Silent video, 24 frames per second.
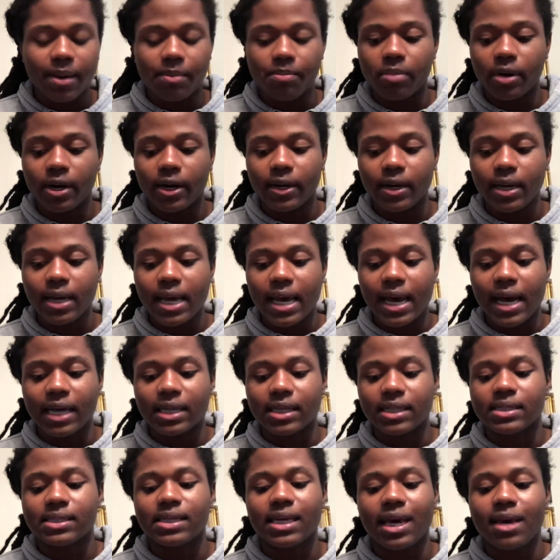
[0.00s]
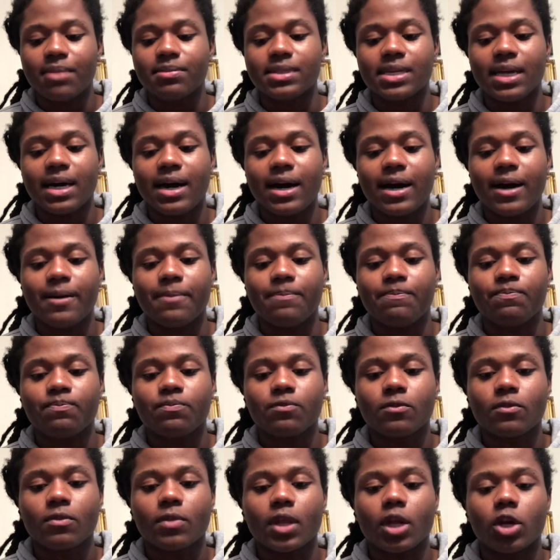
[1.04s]
But at the same time,
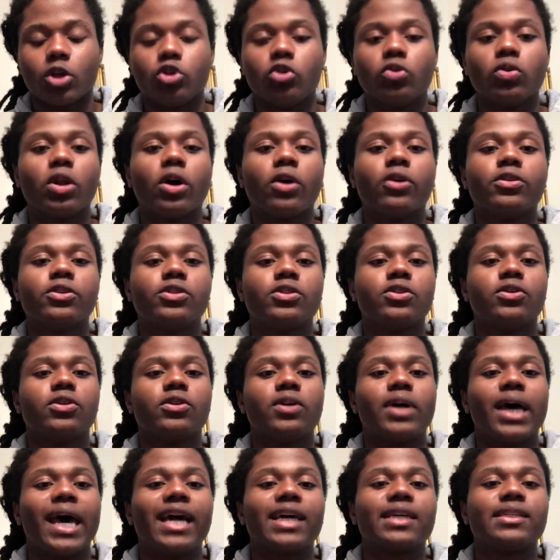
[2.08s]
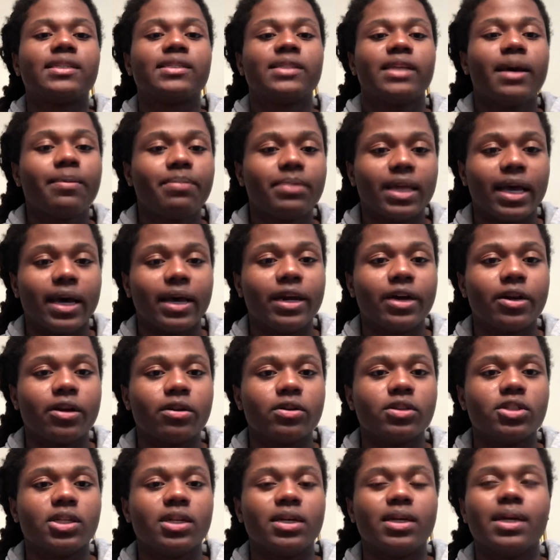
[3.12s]
you learn to accept that
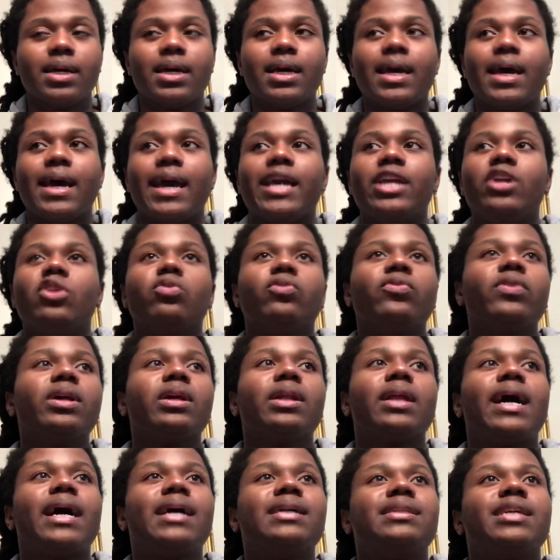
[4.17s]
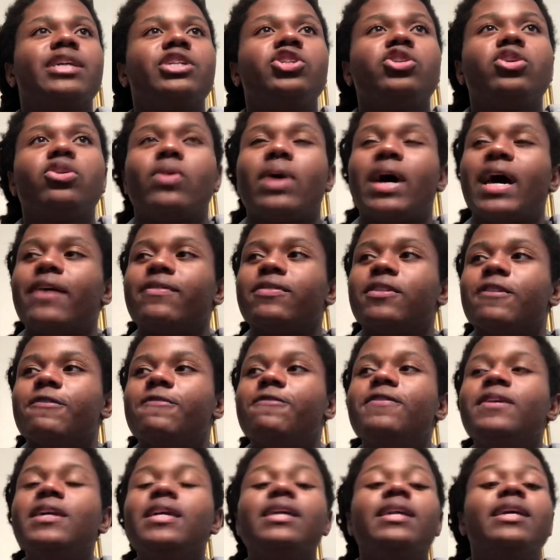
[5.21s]
energy and you realize that you don't have to
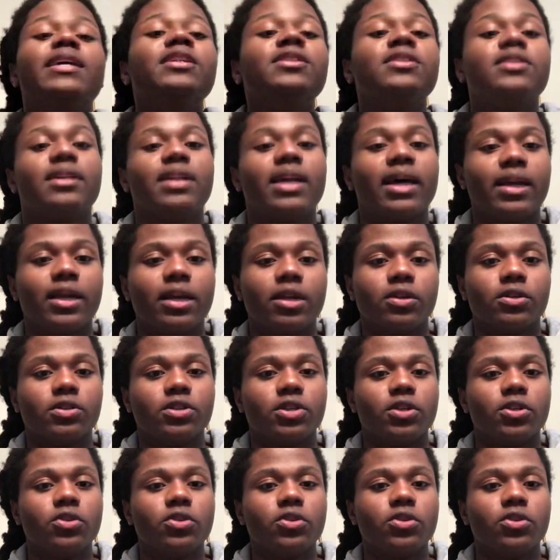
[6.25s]
feed into that energy.